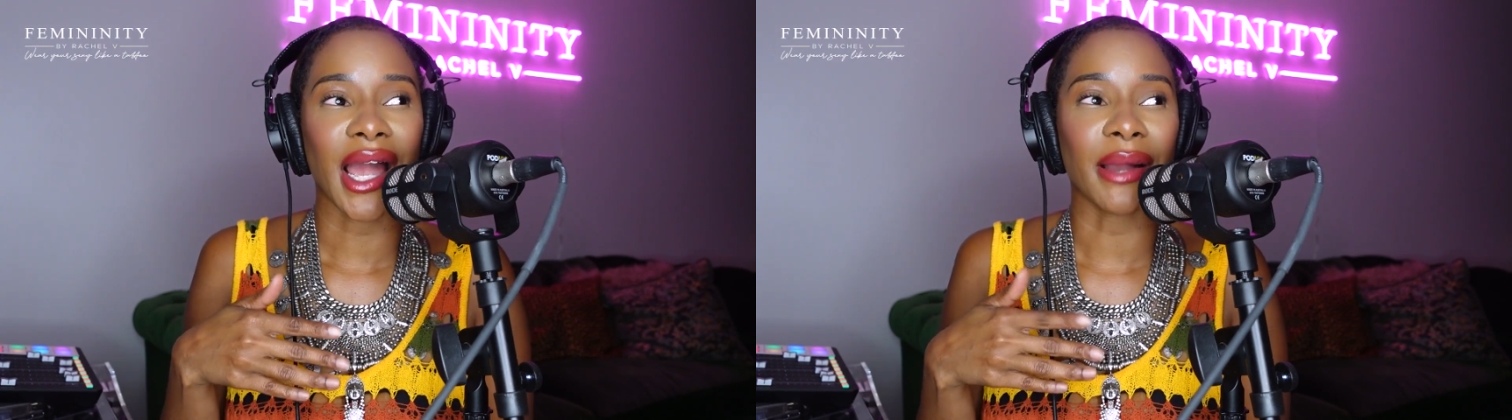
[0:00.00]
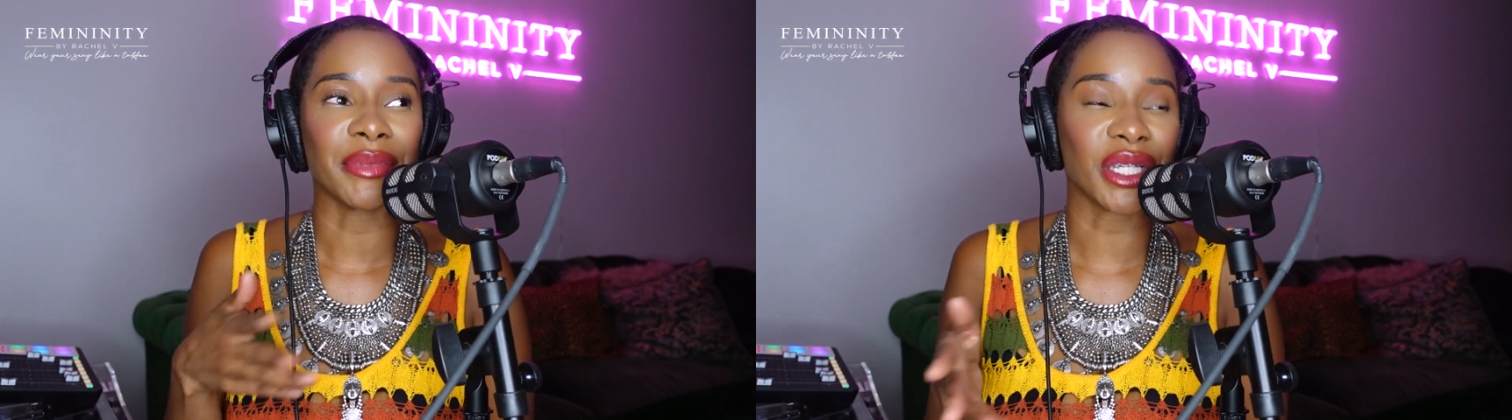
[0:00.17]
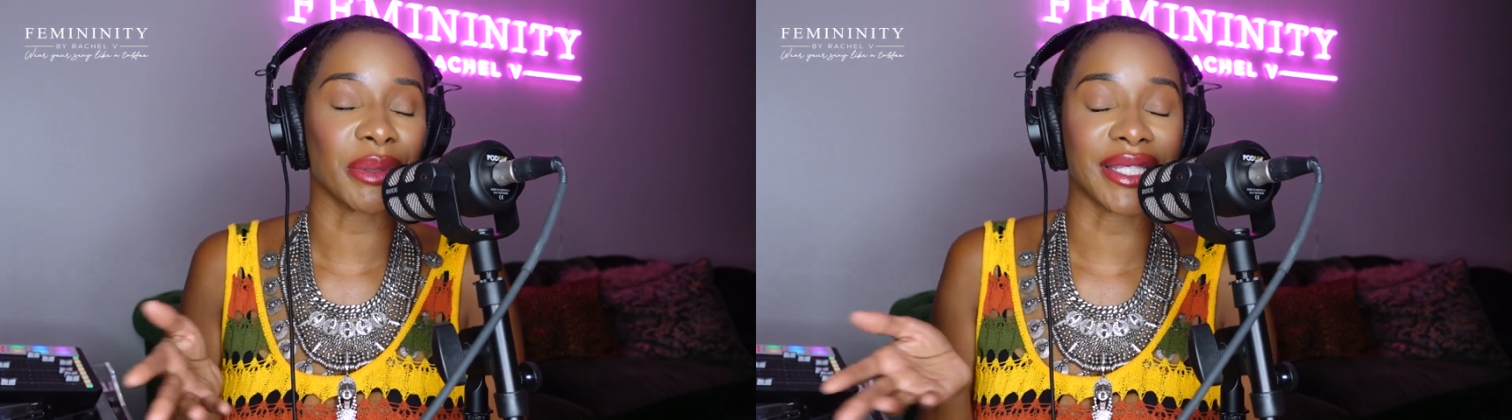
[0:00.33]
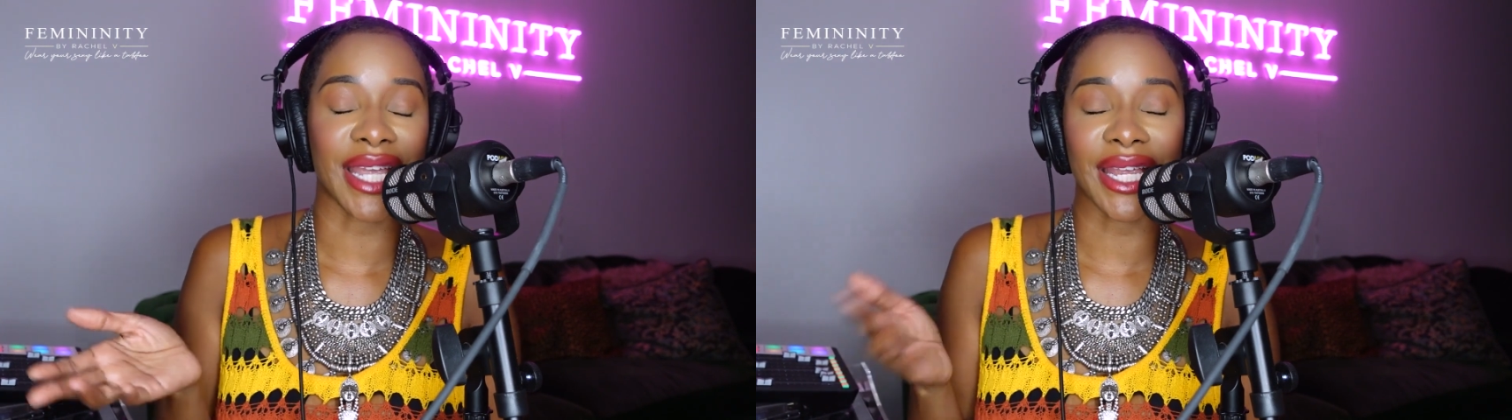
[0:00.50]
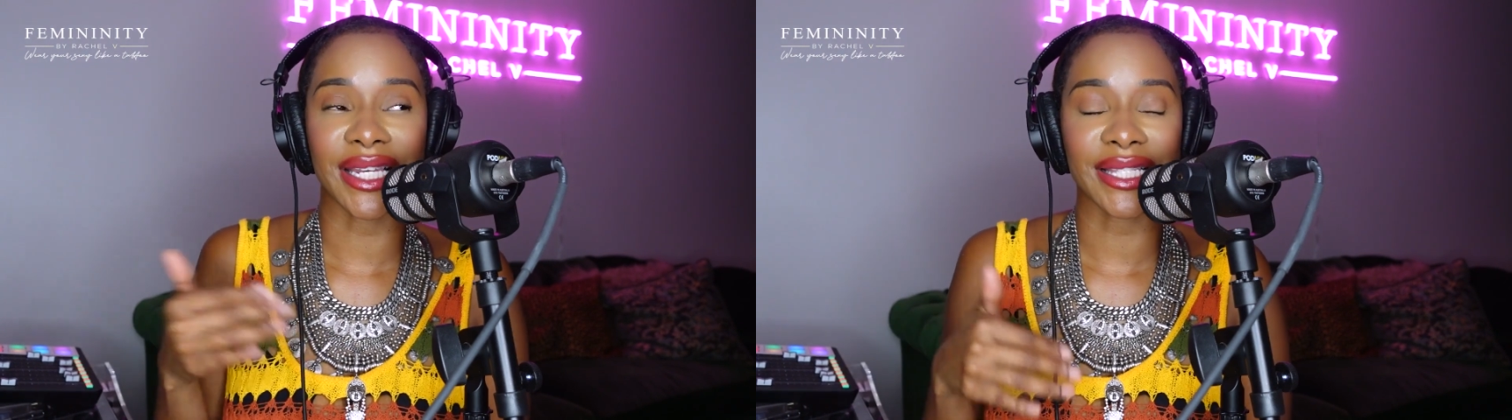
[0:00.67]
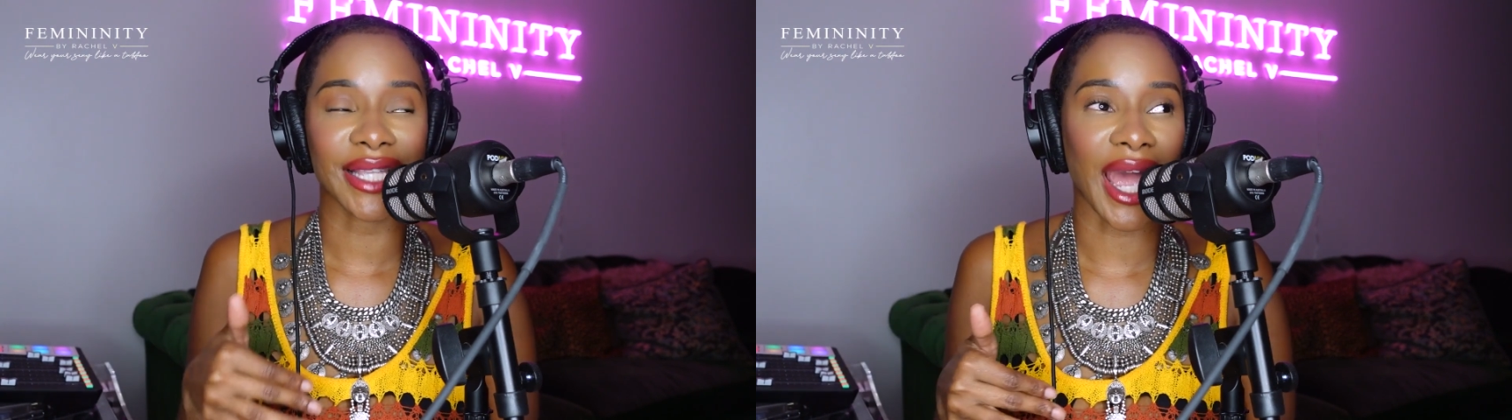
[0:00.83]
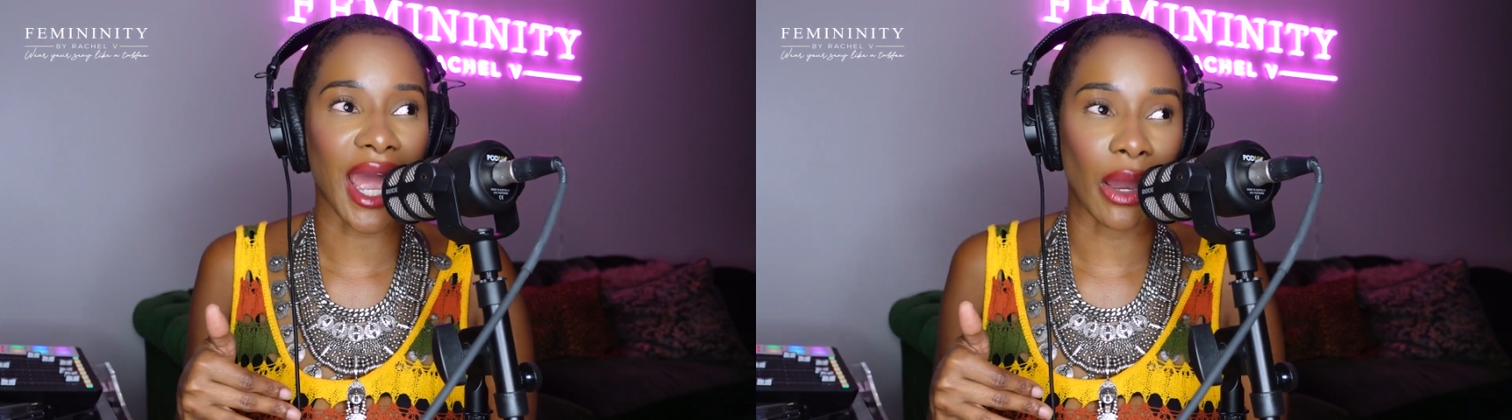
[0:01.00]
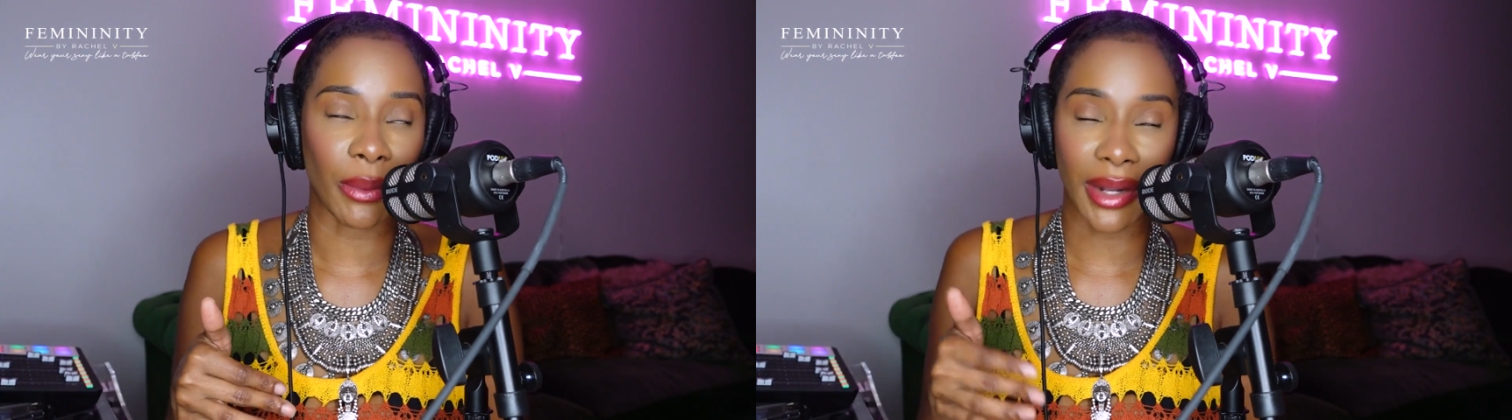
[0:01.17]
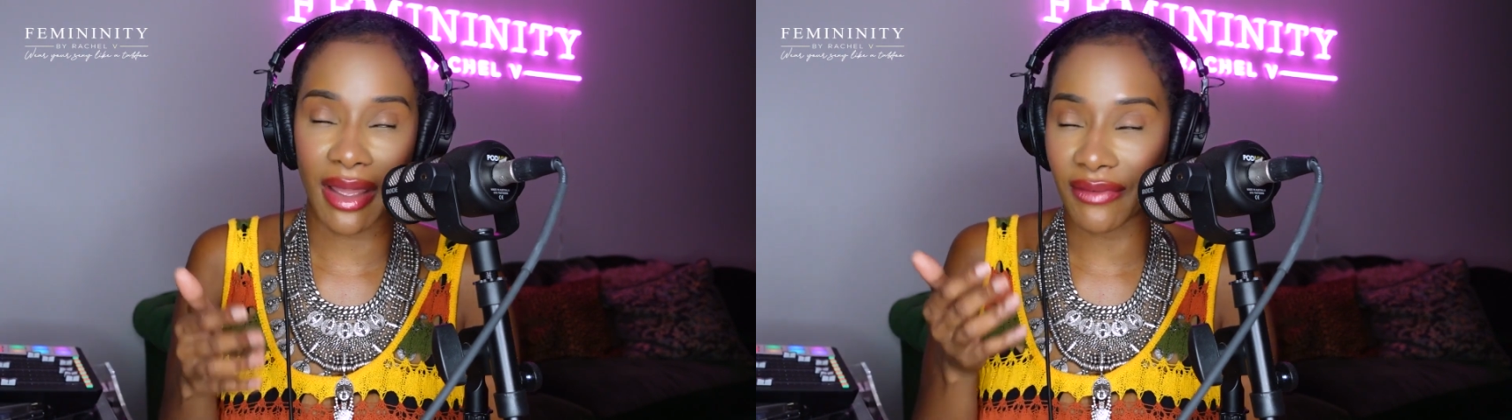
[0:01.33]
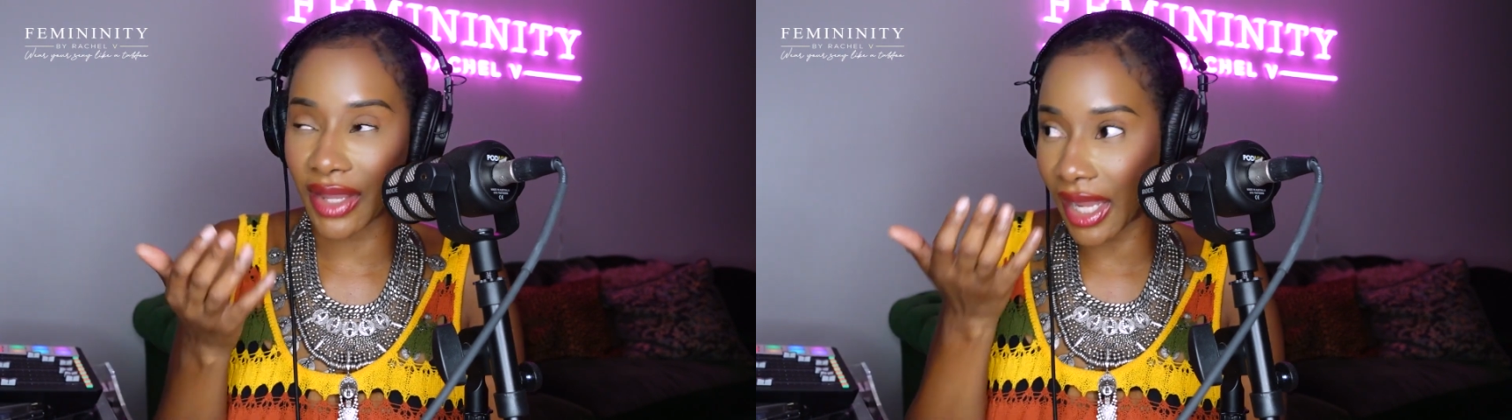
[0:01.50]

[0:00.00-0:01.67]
she was dating this guy or whatever.